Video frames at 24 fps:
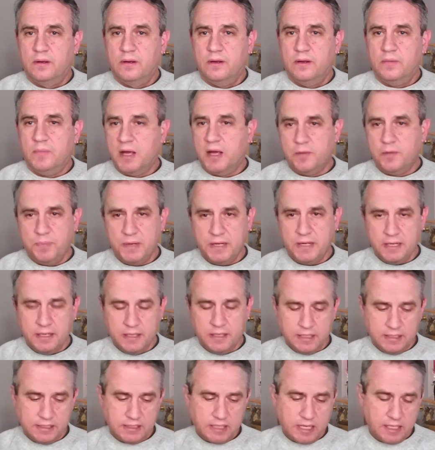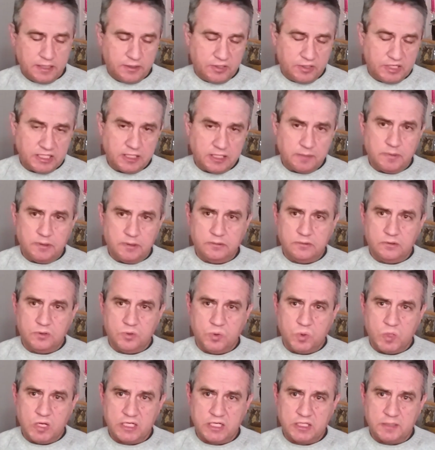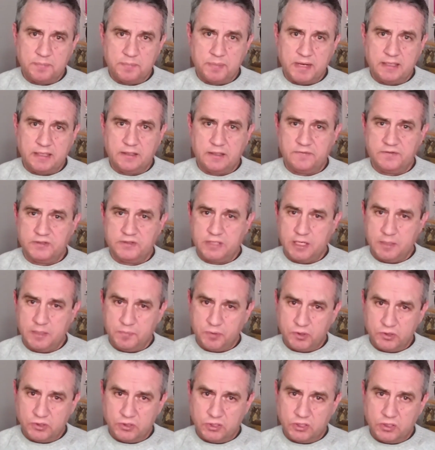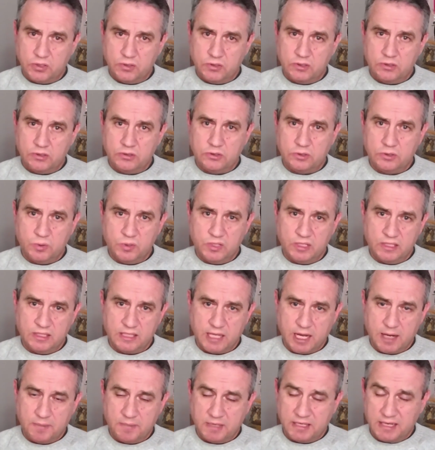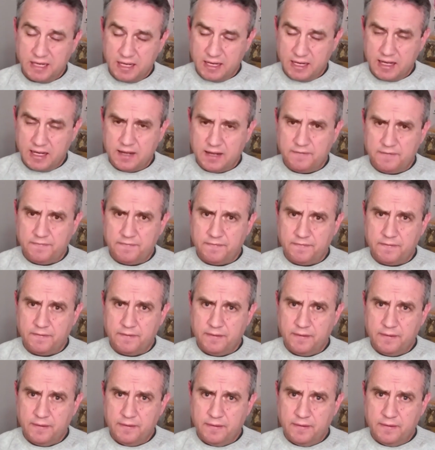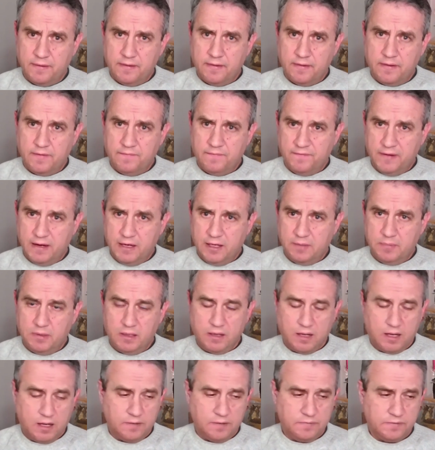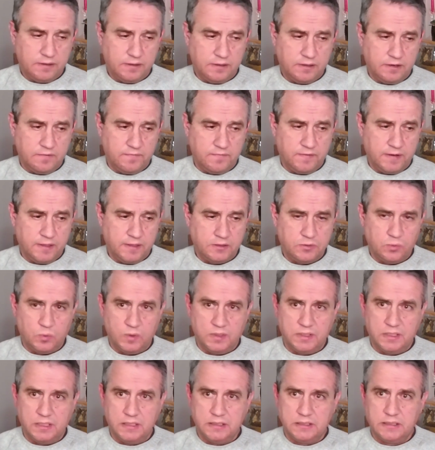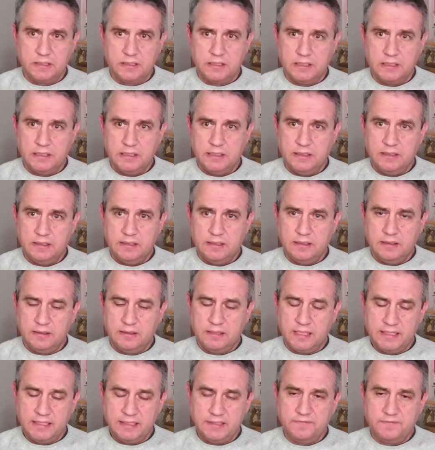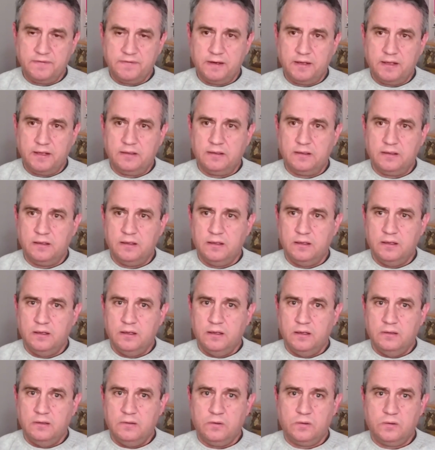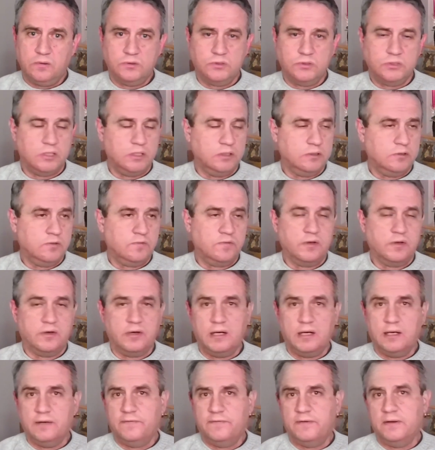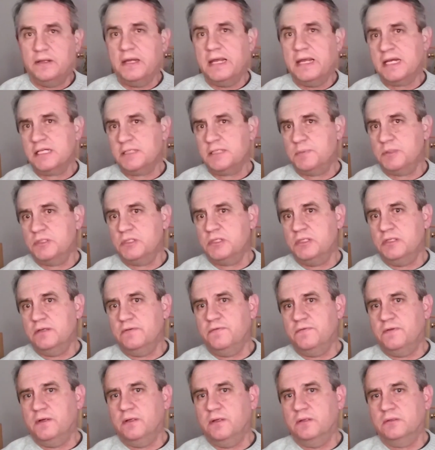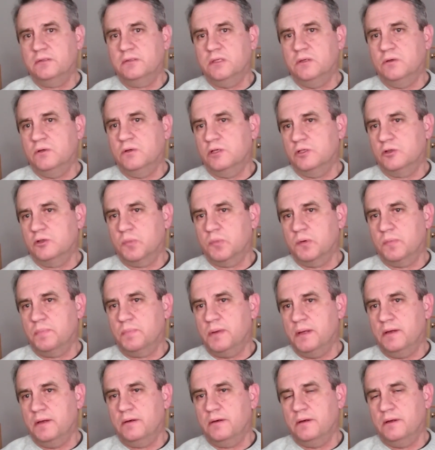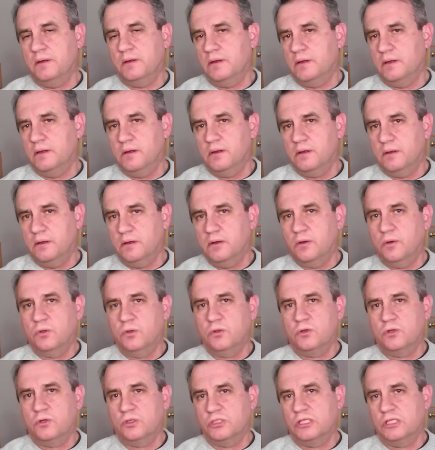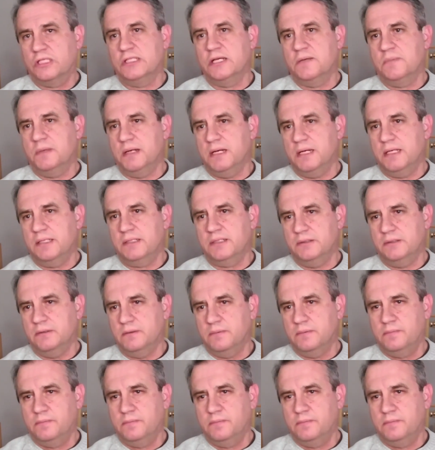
In my opinion, it's unreasonable to expect of state prosecutors to, in the time that they have available after the defense witness testified, to consult with the relevant experts in the fields in order to prepare a good cross-examination.